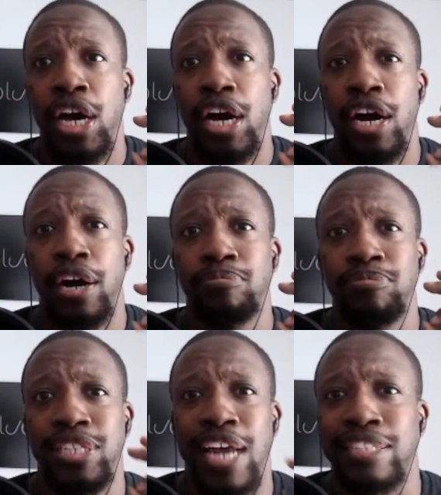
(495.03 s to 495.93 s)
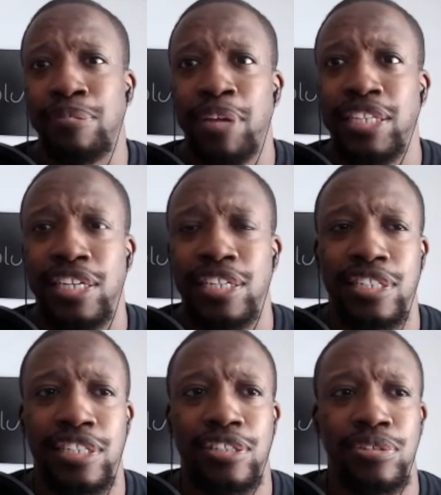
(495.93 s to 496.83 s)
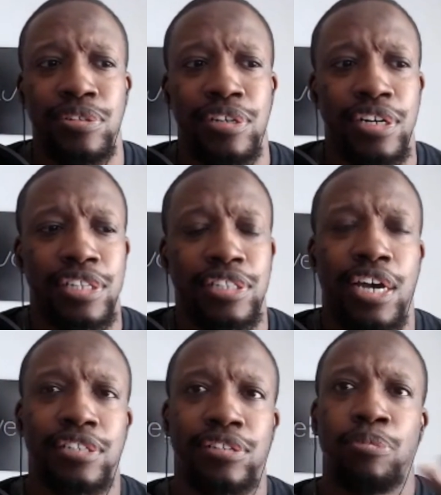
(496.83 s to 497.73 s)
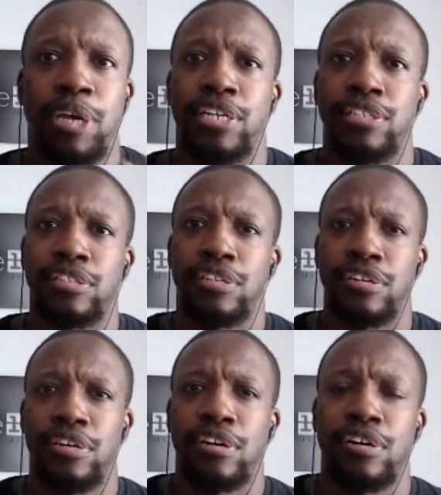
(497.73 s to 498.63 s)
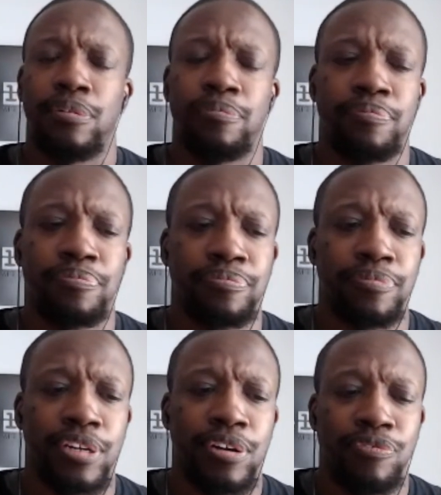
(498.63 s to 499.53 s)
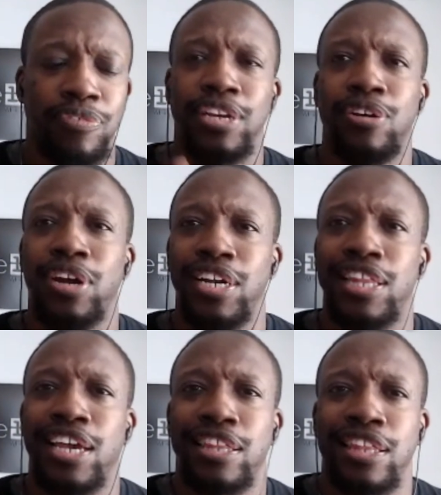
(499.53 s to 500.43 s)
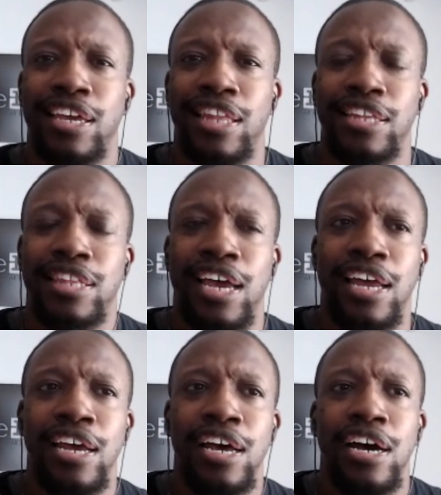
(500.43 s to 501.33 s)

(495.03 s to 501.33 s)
not to make this into a Taz Lopez video or anything like that.